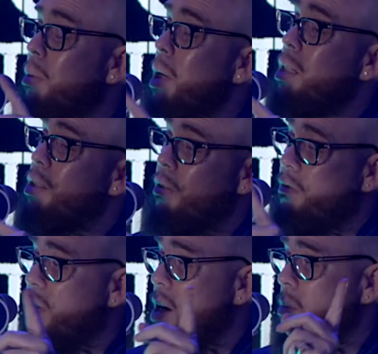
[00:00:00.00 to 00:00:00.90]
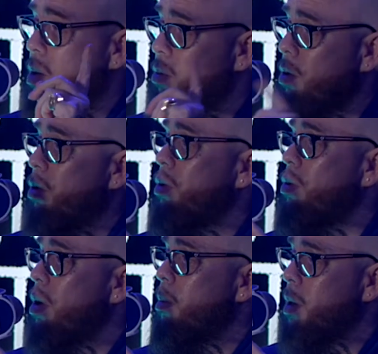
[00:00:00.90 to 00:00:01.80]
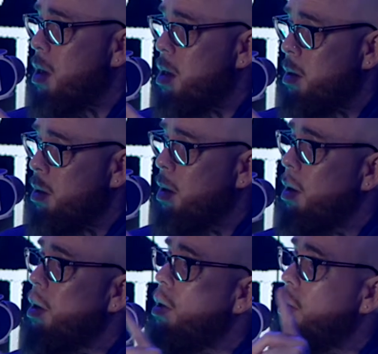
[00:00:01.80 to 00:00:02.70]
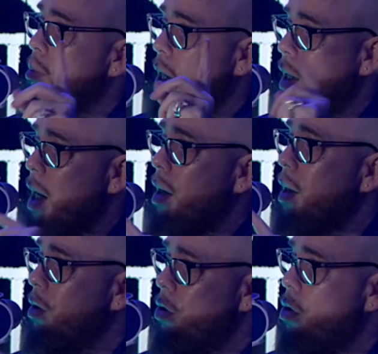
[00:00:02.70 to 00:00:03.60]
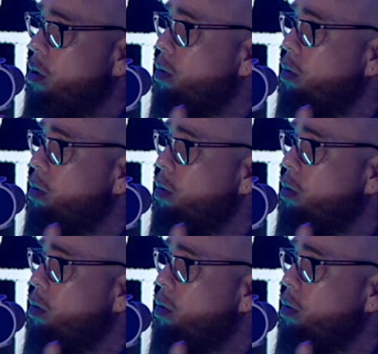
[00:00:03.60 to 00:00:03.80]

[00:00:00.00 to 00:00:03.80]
I can imagine your family was also traumatized by that in their